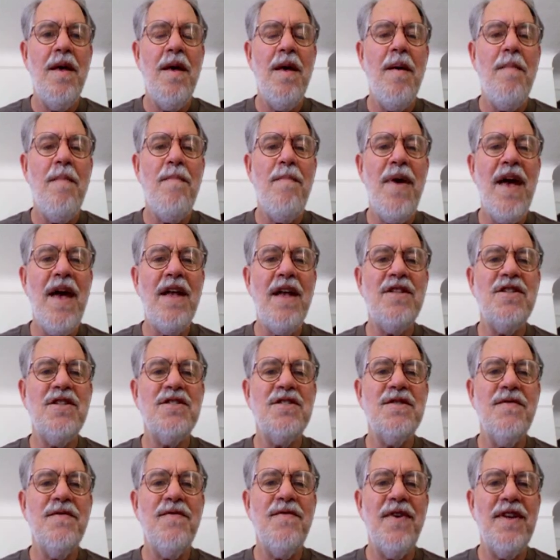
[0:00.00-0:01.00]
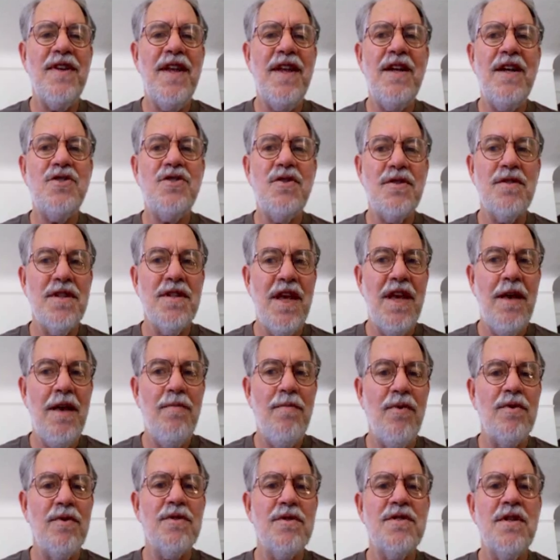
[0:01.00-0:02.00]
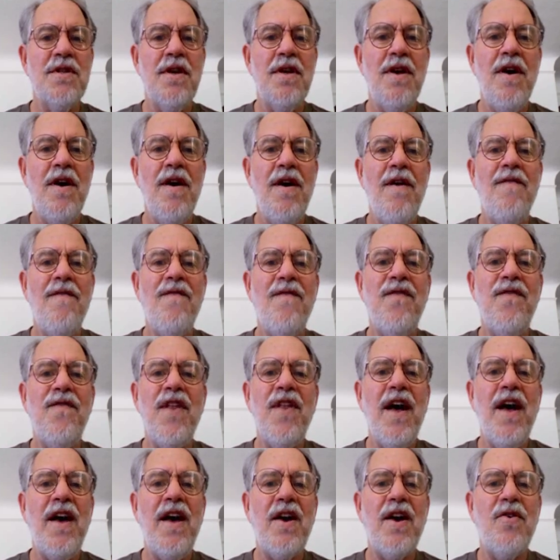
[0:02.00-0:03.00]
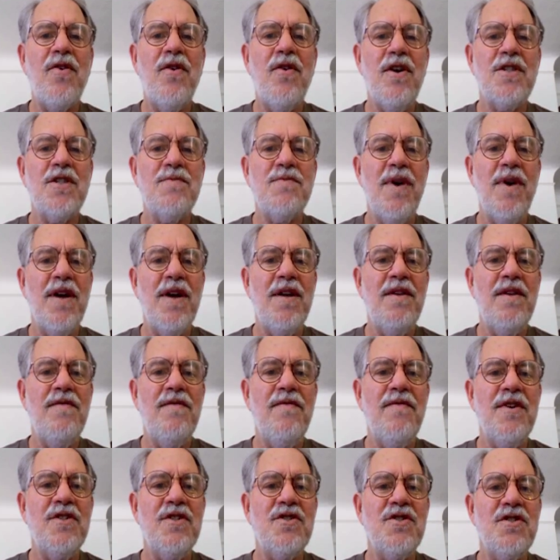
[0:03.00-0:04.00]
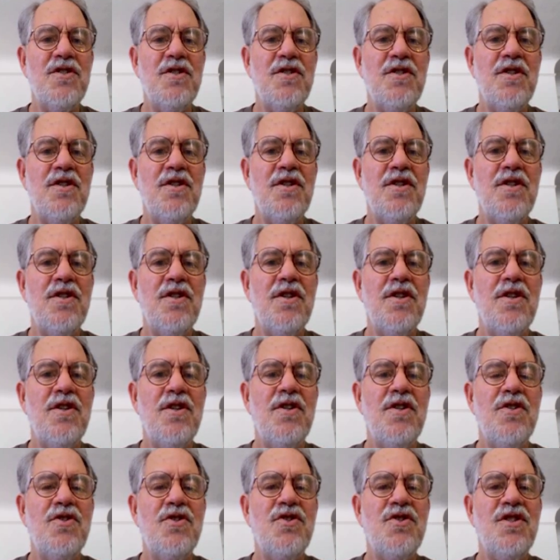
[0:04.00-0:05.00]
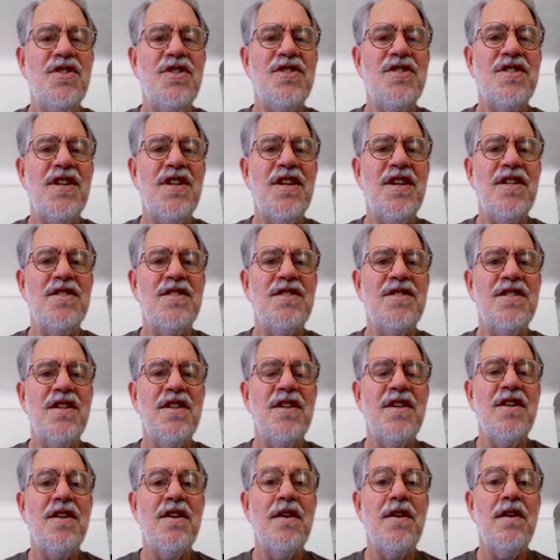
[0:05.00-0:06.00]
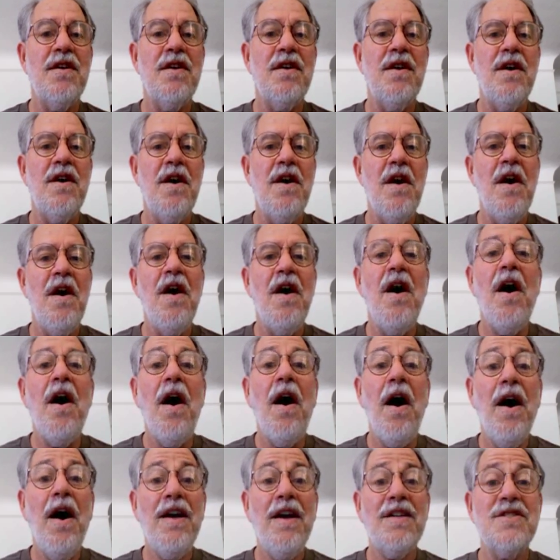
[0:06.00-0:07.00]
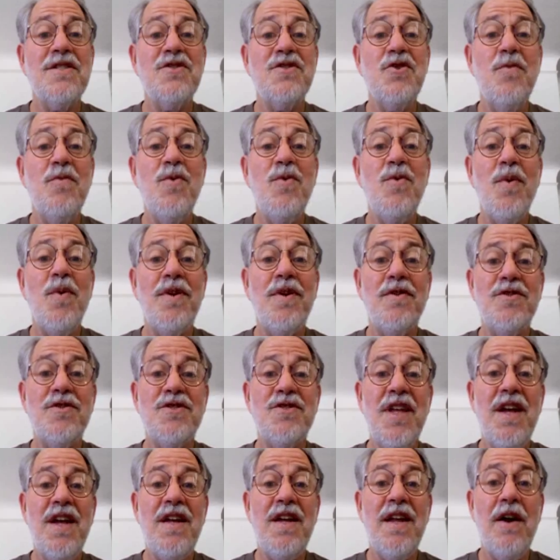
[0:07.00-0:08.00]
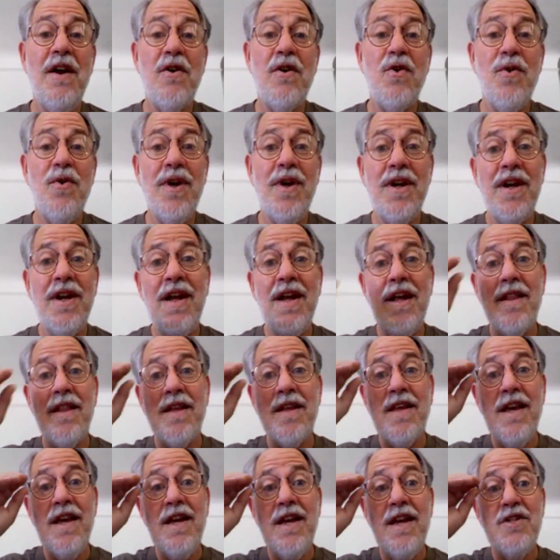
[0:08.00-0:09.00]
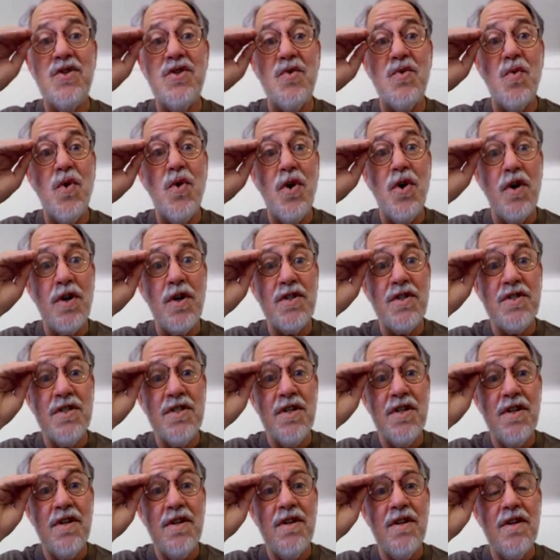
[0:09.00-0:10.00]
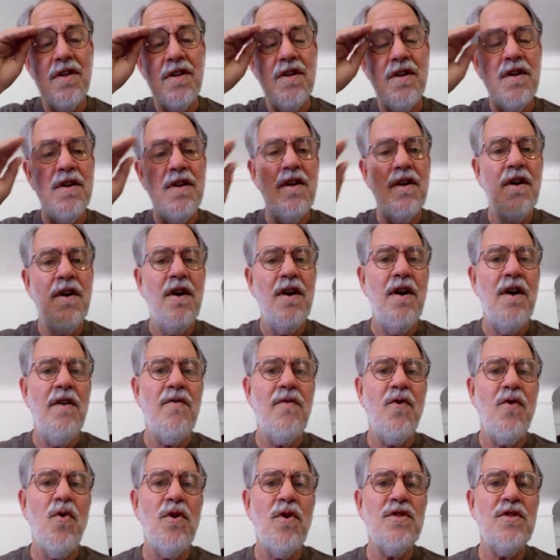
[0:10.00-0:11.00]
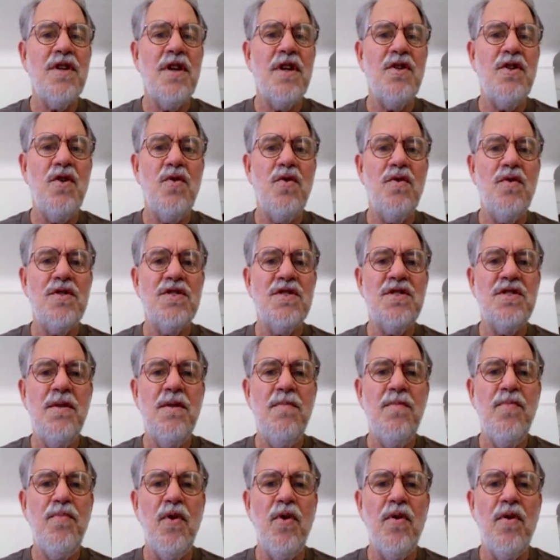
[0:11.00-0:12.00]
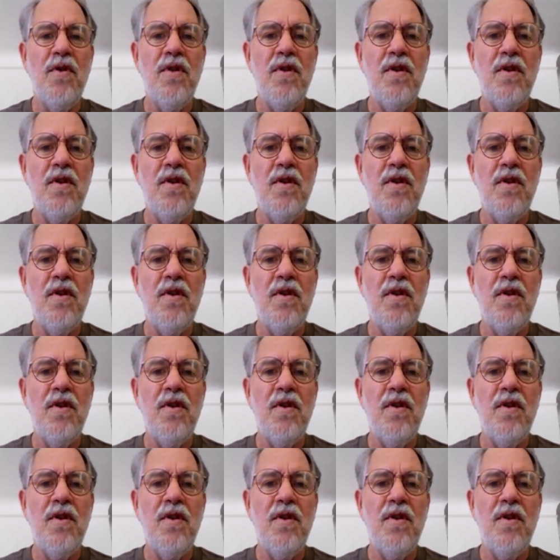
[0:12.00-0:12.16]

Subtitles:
Pages of financial tables fly across my InVision. She says, I assume you understand how credit allocation works. Of course I do. It's simple.